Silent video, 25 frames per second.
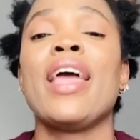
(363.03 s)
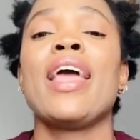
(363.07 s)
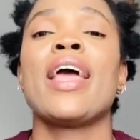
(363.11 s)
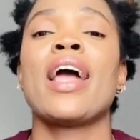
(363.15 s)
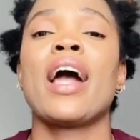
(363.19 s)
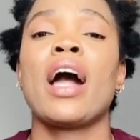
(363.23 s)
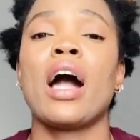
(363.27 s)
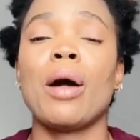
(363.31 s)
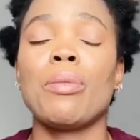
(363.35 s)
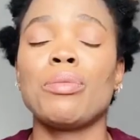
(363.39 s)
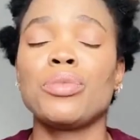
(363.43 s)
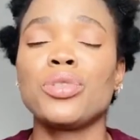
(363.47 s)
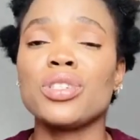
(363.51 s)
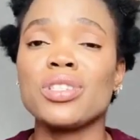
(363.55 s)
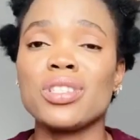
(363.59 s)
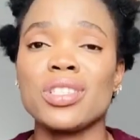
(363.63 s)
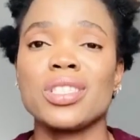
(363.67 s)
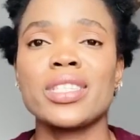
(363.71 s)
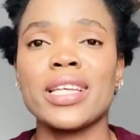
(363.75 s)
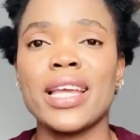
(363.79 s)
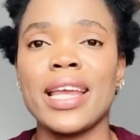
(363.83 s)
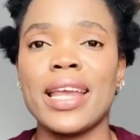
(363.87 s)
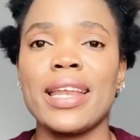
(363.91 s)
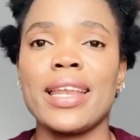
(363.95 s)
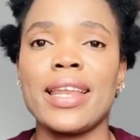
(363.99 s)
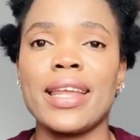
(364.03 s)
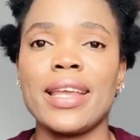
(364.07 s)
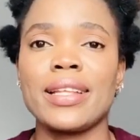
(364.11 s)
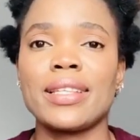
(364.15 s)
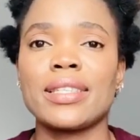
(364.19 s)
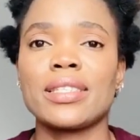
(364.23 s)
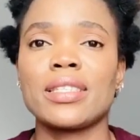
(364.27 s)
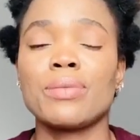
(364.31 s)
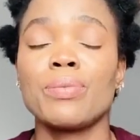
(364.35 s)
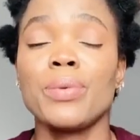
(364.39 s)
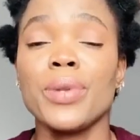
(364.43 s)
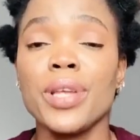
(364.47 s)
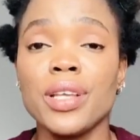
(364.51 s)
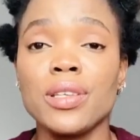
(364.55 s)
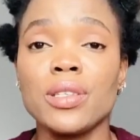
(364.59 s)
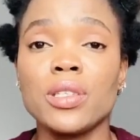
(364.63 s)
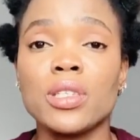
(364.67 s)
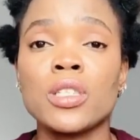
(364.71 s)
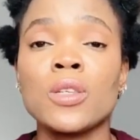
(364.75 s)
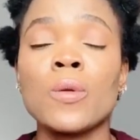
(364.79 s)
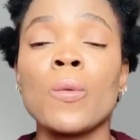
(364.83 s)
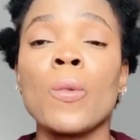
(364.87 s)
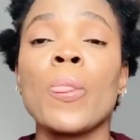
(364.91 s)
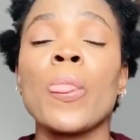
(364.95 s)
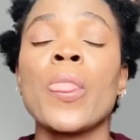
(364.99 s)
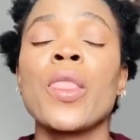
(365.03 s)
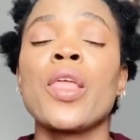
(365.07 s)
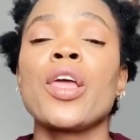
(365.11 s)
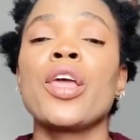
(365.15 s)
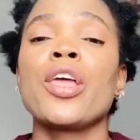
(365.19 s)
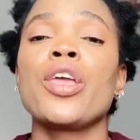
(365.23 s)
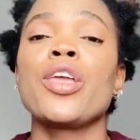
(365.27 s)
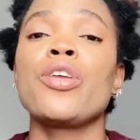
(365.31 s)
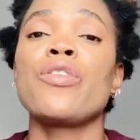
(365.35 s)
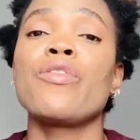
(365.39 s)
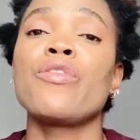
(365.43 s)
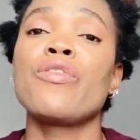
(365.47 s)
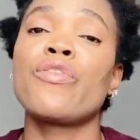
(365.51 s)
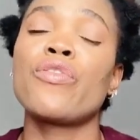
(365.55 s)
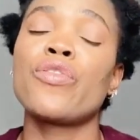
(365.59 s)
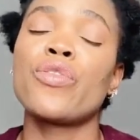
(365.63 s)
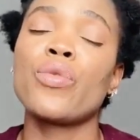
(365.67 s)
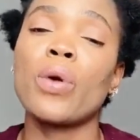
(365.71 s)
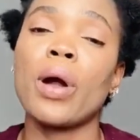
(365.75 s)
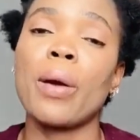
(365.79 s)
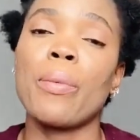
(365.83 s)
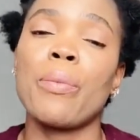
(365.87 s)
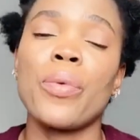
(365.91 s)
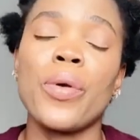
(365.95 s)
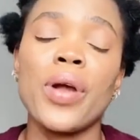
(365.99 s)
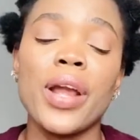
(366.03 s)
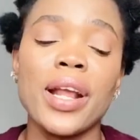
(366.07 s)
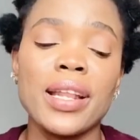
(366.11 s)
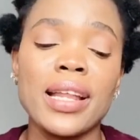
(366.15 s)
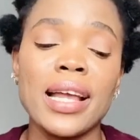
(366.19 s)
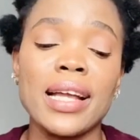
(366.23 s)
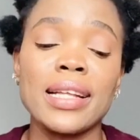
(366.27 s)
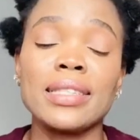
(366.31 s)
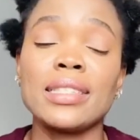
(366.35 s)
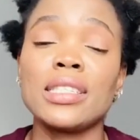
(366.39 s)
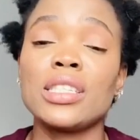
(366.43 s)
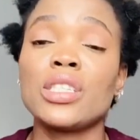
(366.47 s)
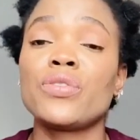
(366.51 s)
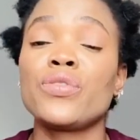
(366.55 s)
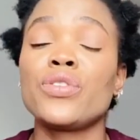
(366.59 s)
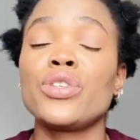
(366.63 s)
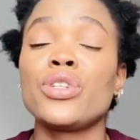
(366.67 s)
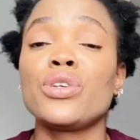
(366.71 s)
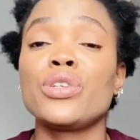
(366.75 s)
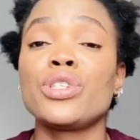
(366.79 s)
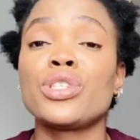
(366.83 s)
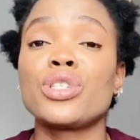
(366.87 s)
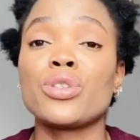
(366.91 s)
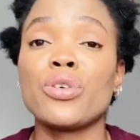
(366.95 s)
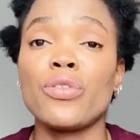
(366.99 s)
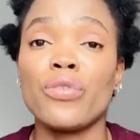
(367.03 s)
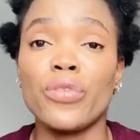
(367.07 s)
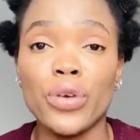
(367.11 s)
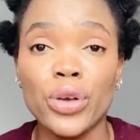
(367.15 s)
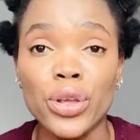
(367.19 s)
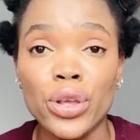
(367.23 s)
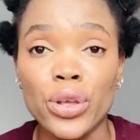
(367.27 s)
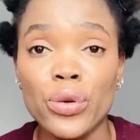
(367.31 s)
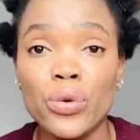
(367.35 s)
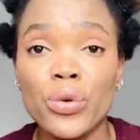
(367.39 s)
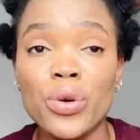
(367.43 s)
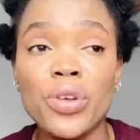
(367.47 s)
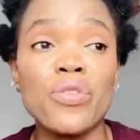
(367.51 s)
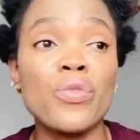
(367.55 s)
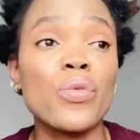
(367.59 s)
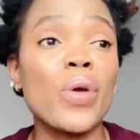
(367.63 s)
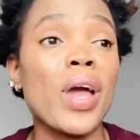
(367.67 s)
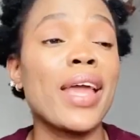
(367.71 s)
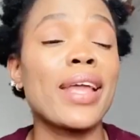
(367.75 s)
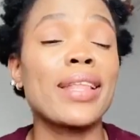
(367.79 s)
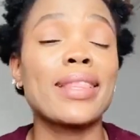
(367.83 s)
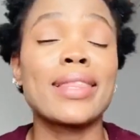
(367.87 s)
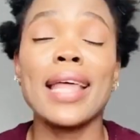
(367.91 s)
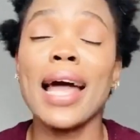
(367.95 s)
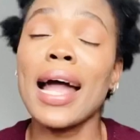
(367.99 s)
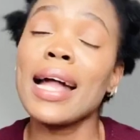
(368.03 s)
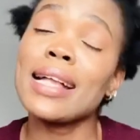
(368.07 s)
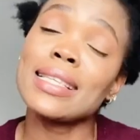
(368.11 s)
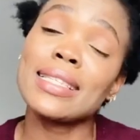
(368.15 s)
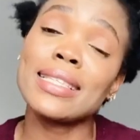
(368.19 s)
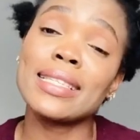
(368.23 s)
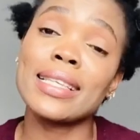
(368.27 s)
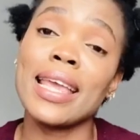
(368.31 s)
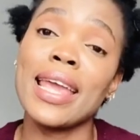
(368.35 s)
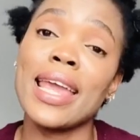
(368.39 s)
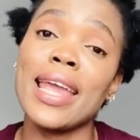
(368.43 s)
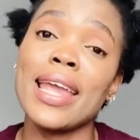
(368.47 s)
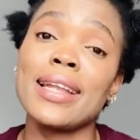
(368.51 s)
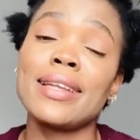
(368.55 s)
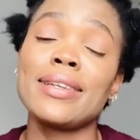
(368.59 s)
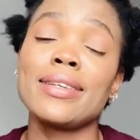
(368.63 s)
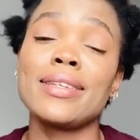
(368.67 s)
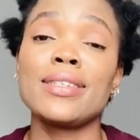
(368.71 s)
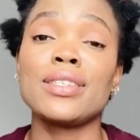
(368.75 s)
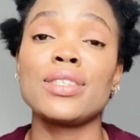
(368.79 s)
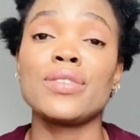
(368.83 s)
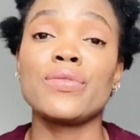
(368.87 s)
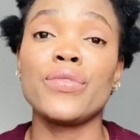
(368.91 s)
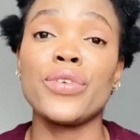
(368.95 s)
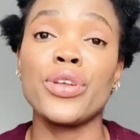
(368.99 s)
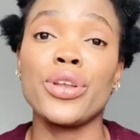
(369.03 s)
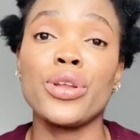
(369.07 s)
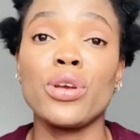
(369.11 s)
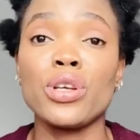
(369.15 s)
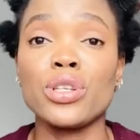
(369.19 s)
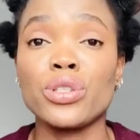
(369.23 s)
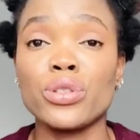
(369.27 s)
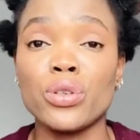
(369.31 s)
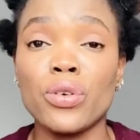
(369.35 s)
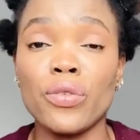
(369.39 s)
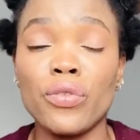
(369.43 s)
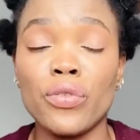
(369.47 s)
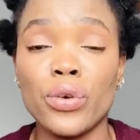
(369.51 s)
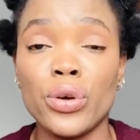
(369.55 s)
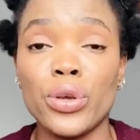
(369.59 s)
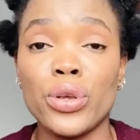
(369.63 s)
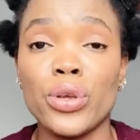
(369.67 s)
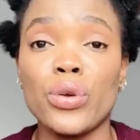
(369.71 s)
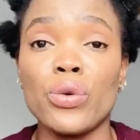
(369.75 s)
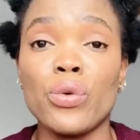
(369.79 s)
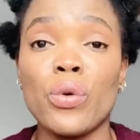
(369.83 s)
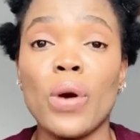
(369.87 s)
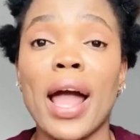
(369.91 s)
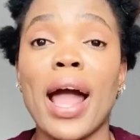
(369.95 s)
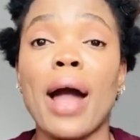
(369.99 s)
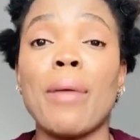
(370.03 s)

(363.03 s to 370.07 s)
I'm just saying it, please. If you are pregnant, this video is not for you. If you are a dark skin, this video is not for you.